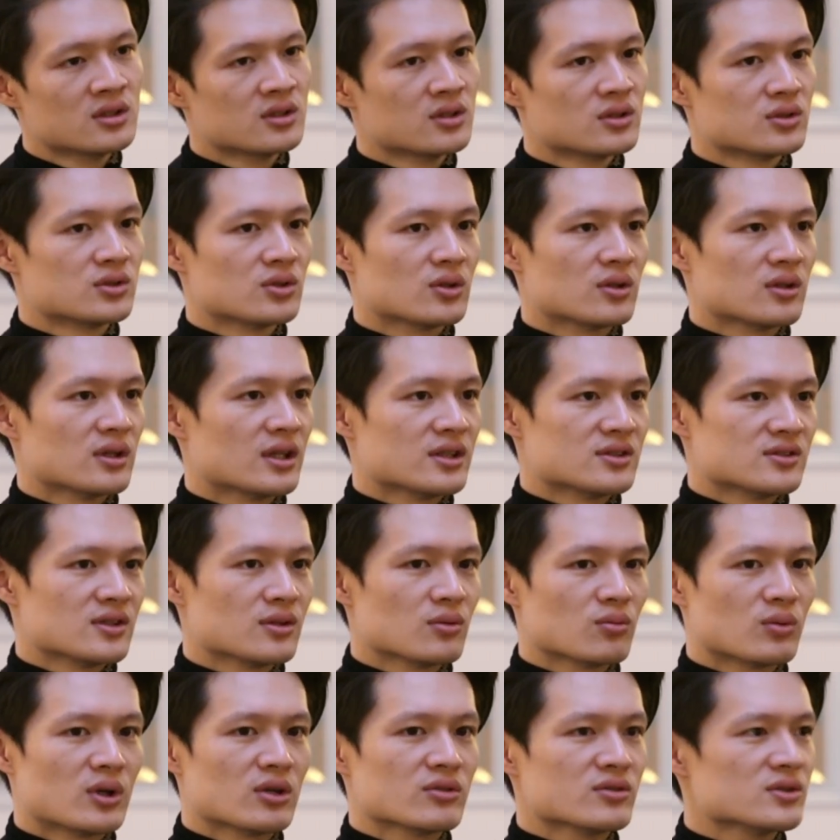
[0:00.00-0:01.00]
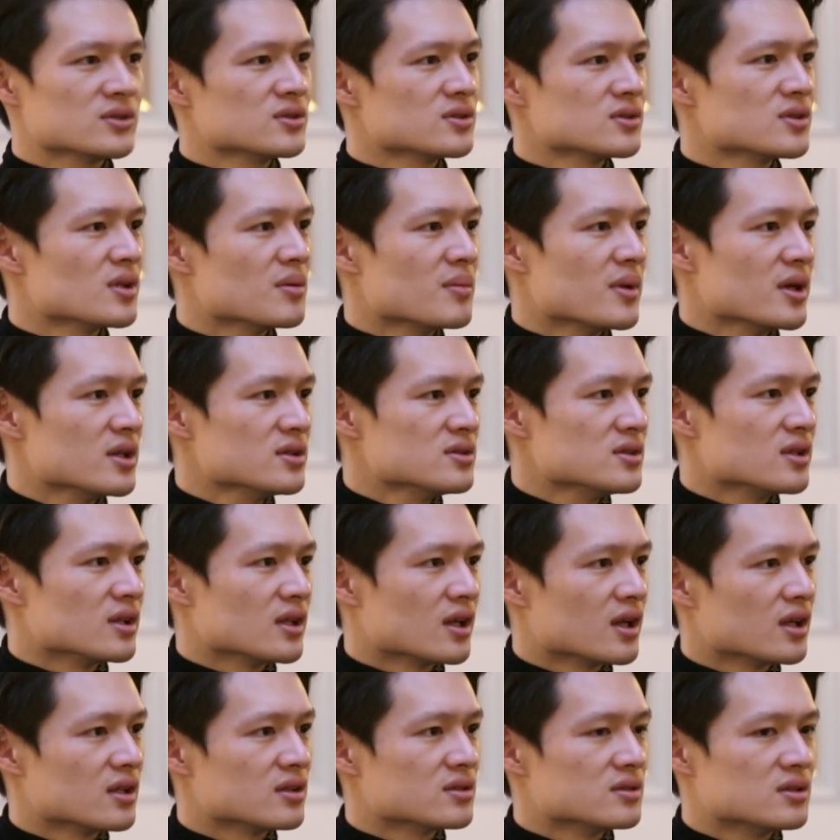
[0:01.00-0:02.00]
So I said, wow, this is amazing.
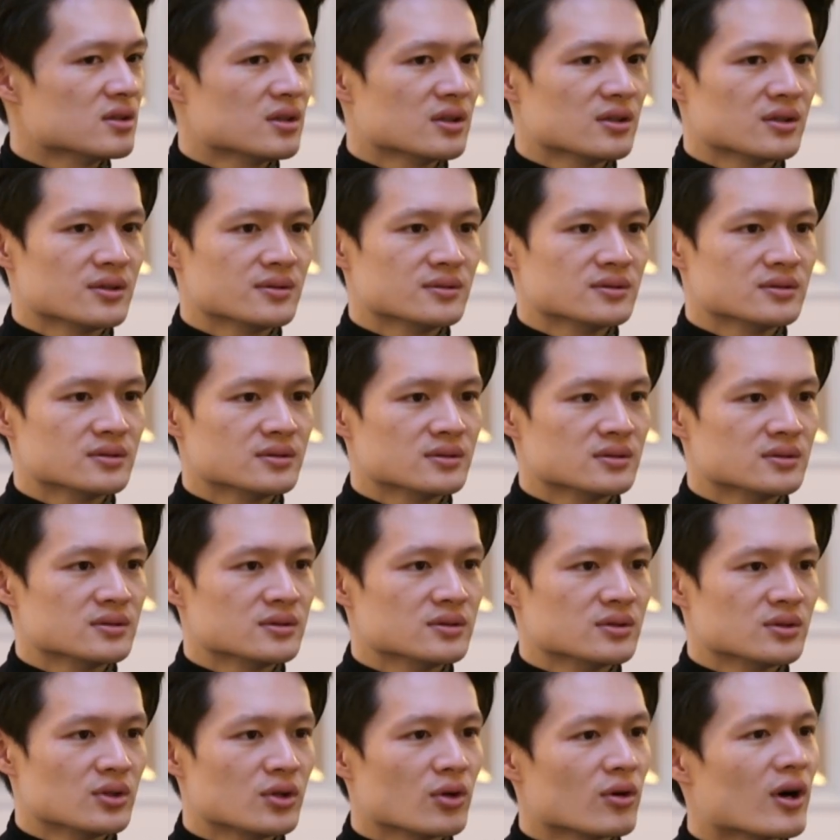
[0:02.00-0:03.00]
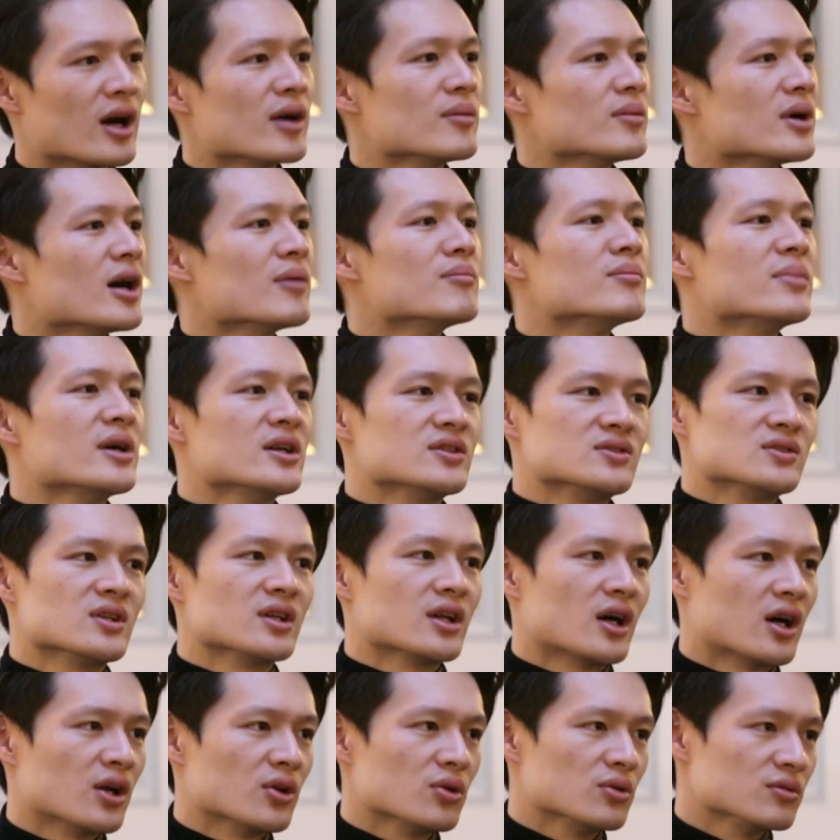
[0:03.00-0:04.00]
And you know, I'm based in
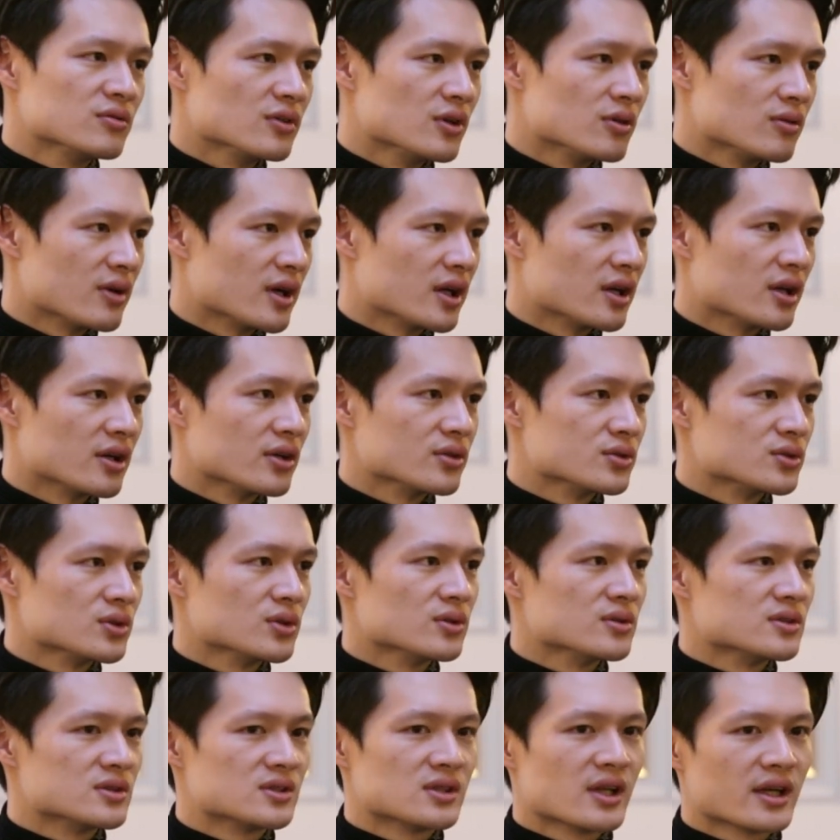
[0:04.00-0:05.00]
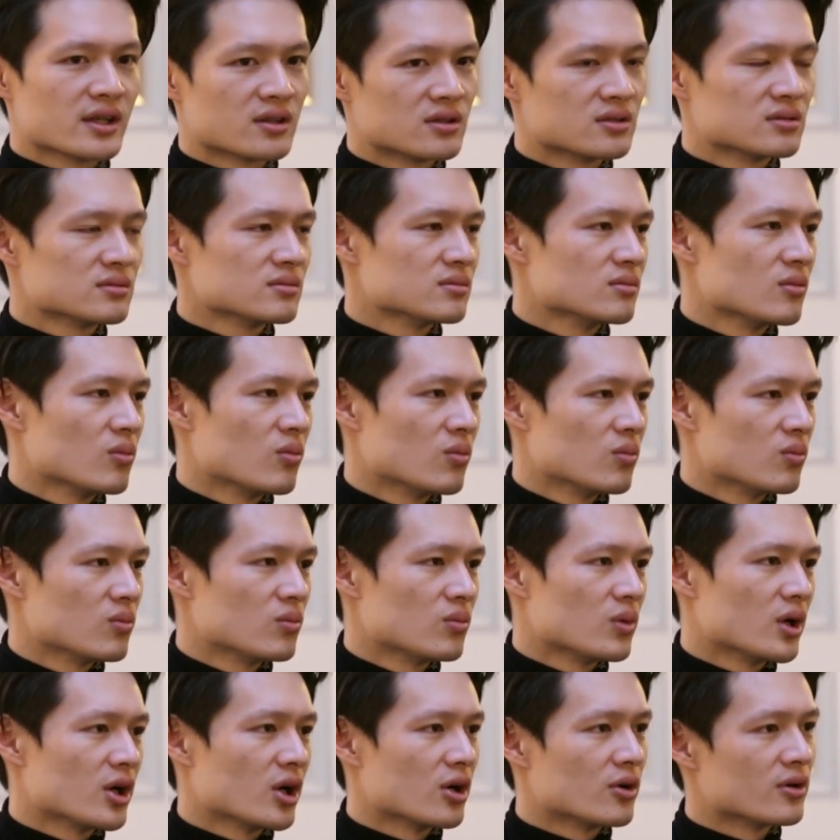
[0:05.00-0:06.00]
Hanover right now, so it's like
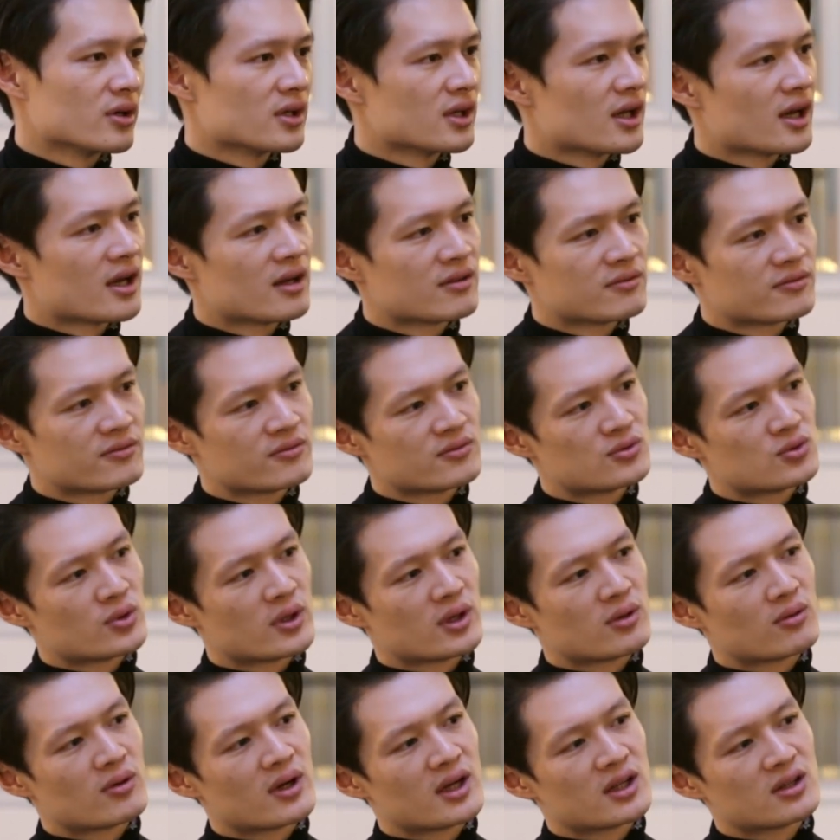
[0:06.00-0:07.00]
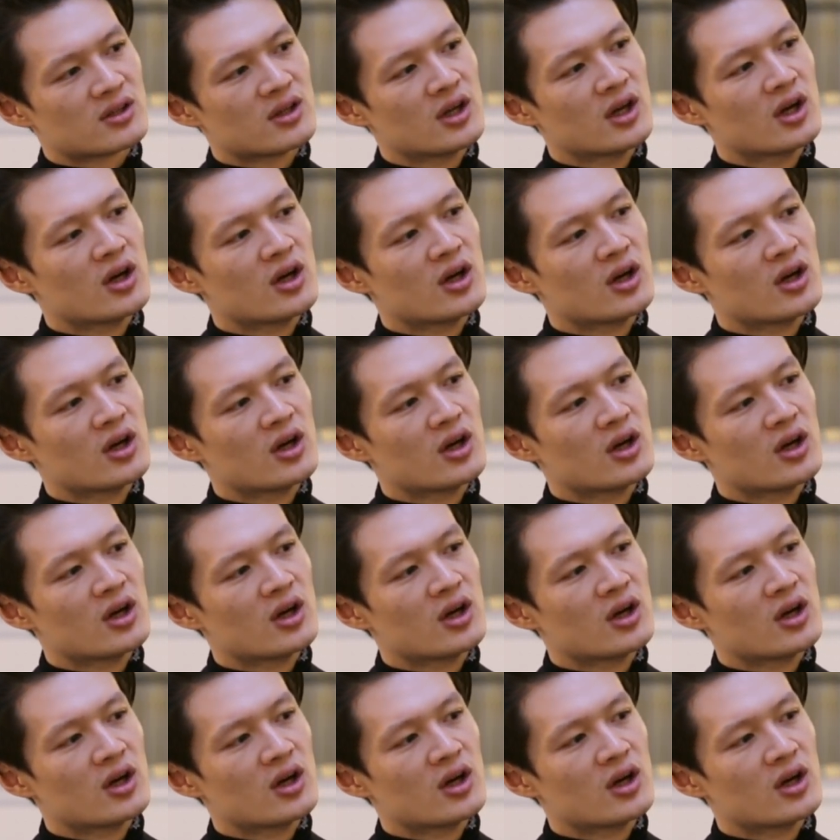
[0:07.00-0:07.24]
1.5 hour train ride.